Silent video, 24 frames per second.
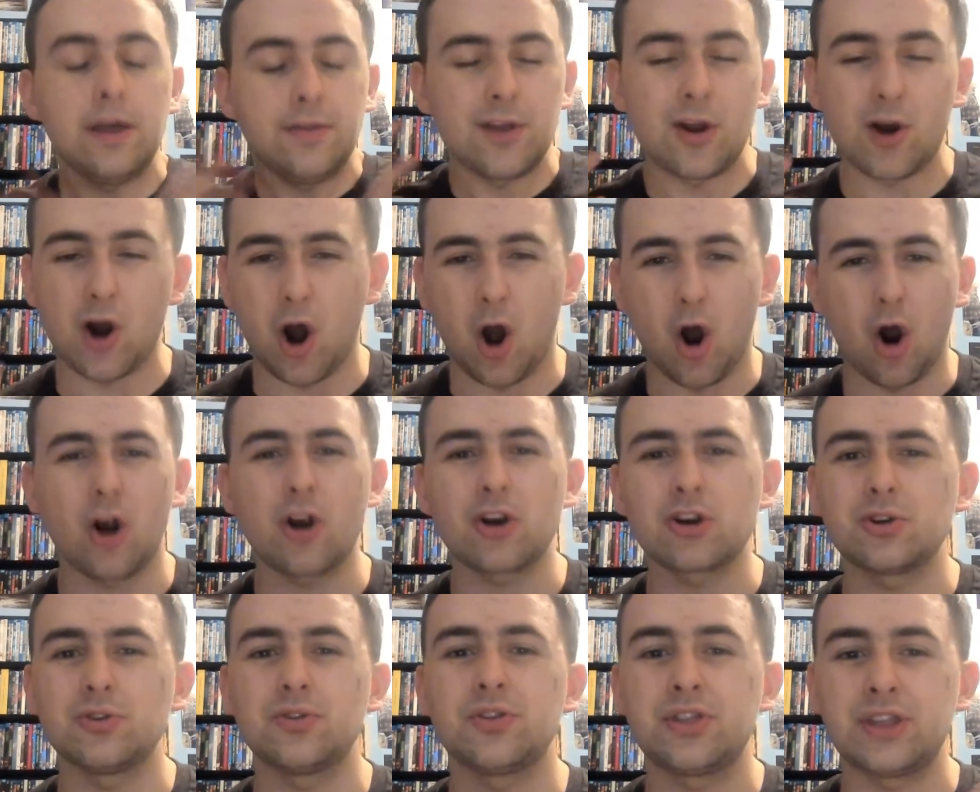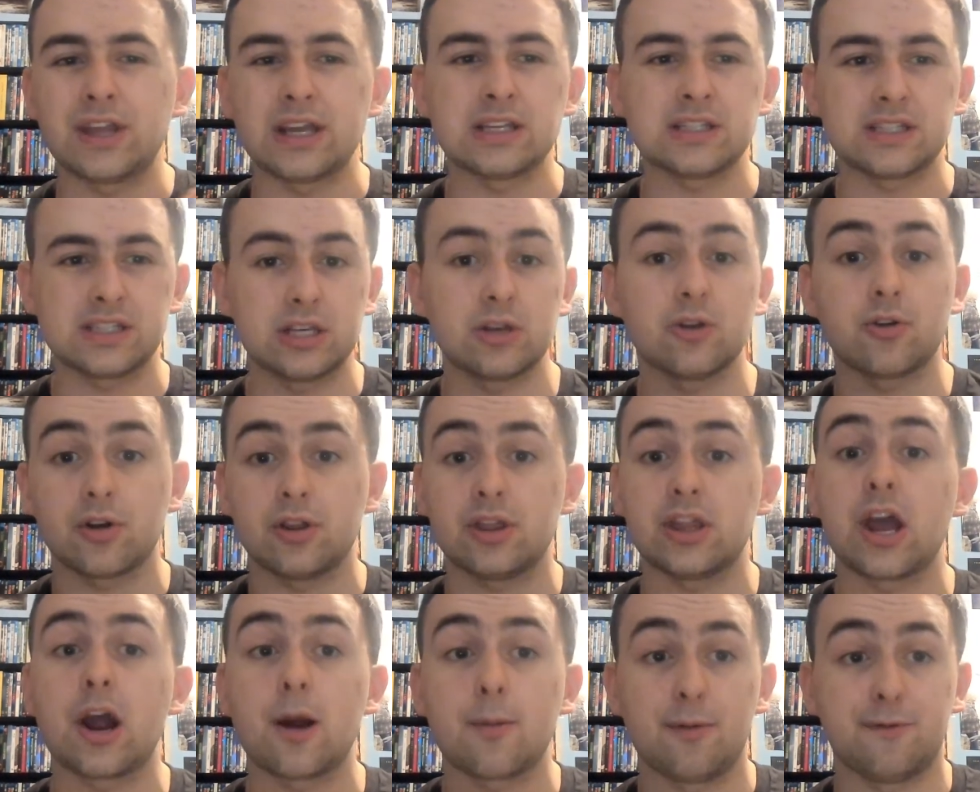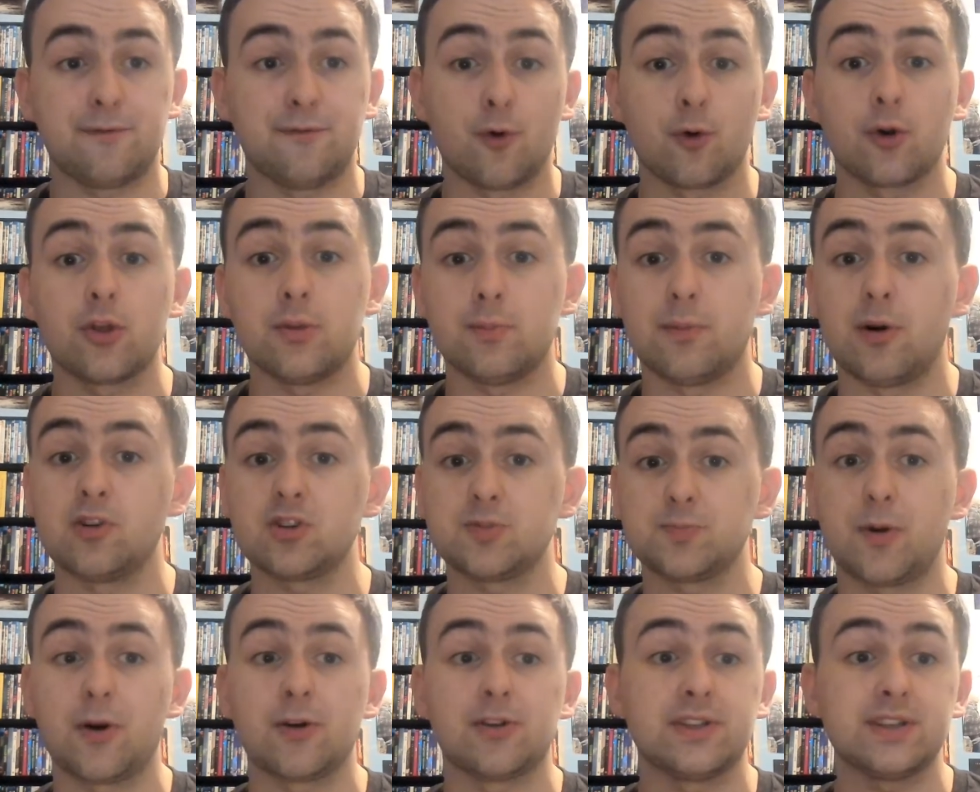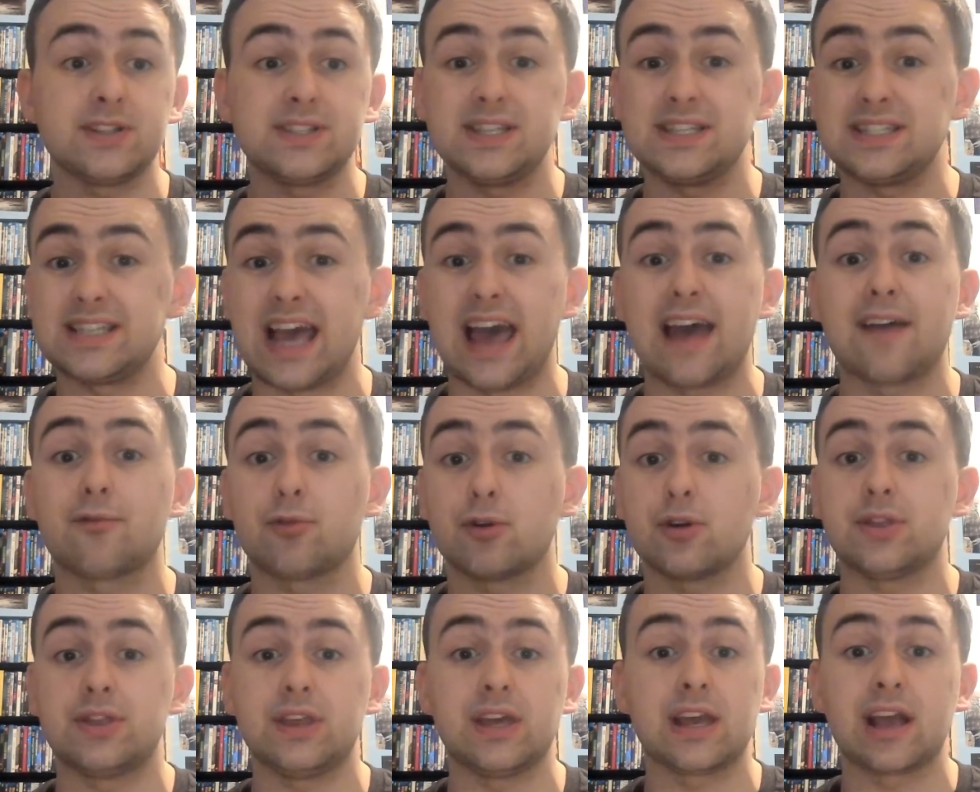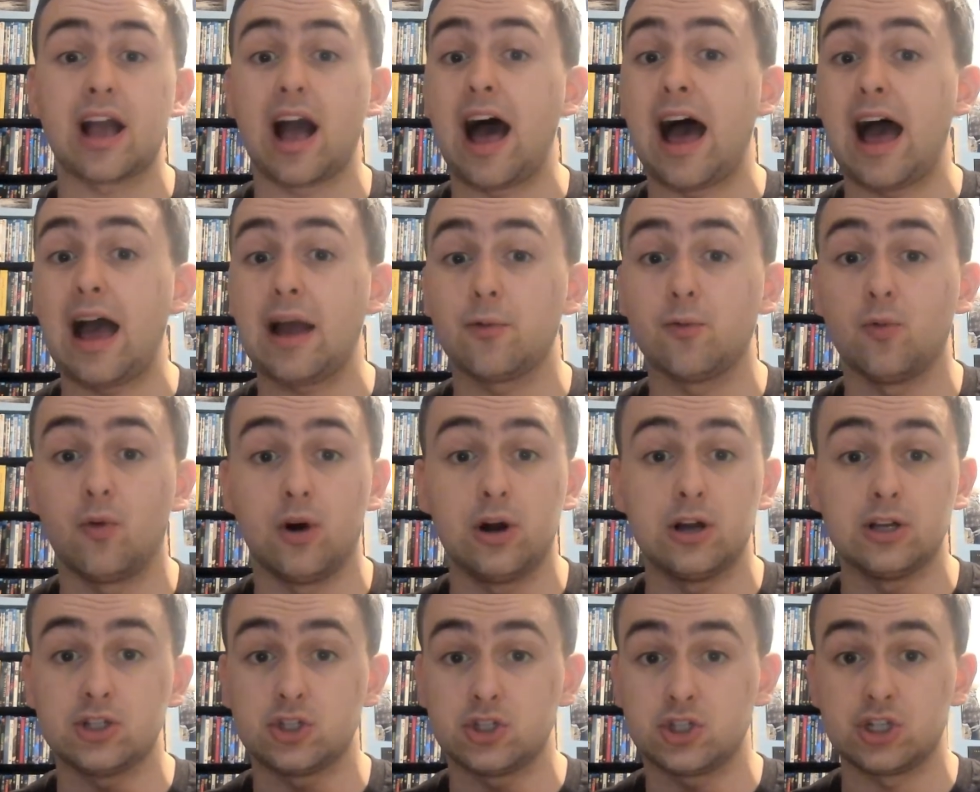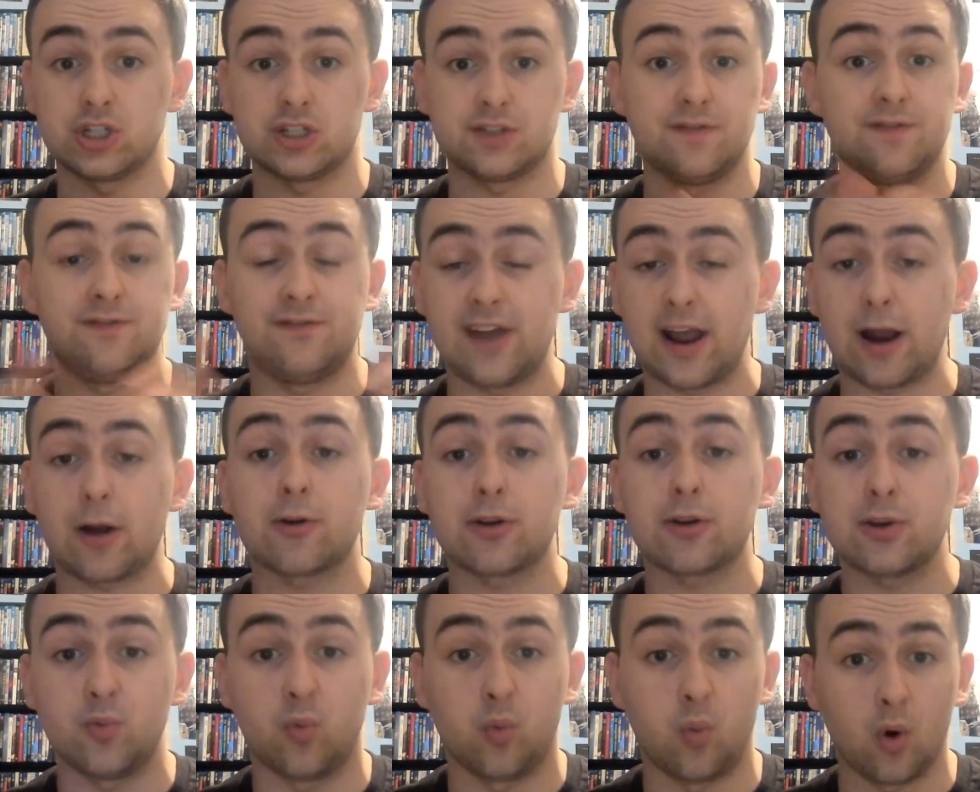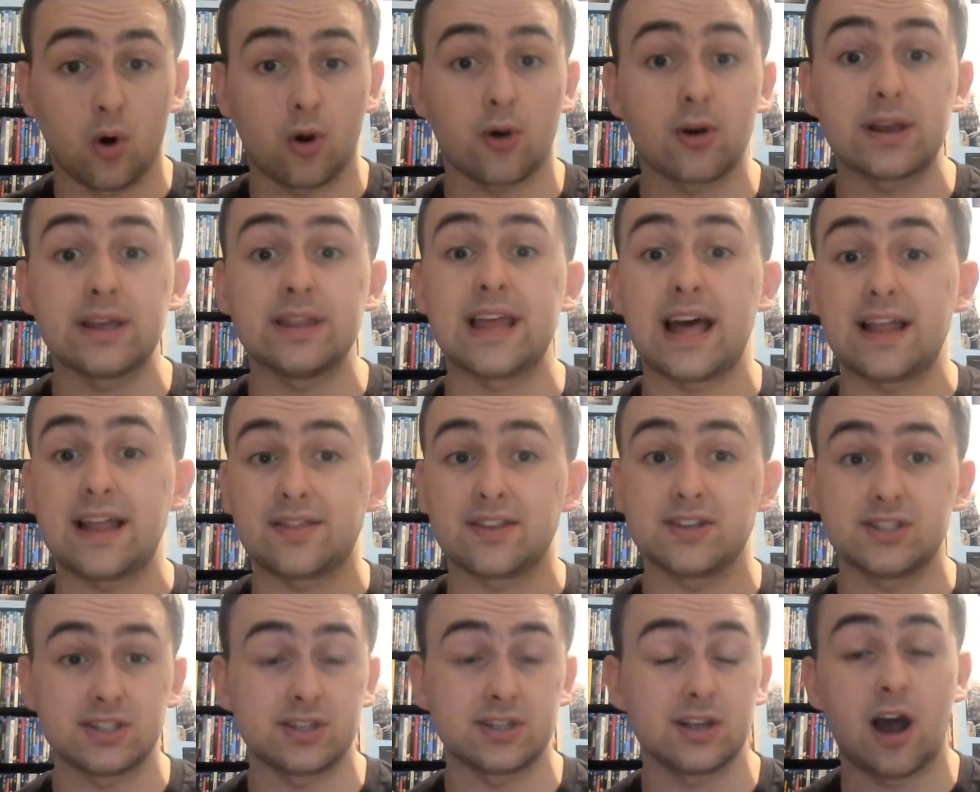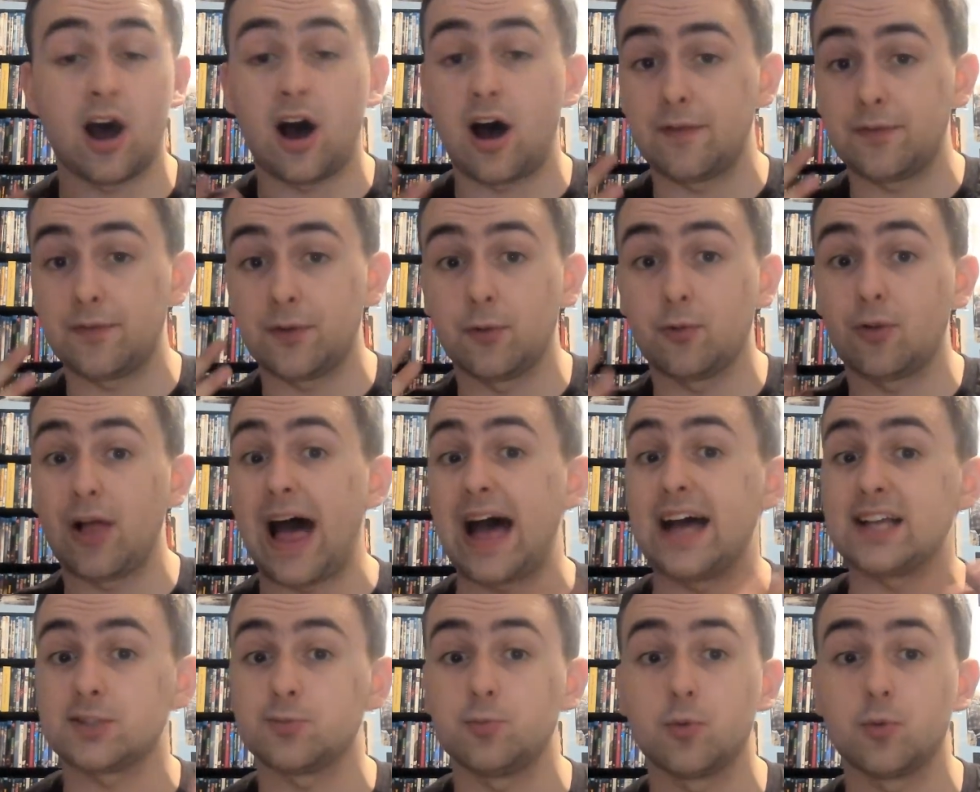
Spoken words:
There are good things here and there, but for the most part, this is everything I was just very worried that this the last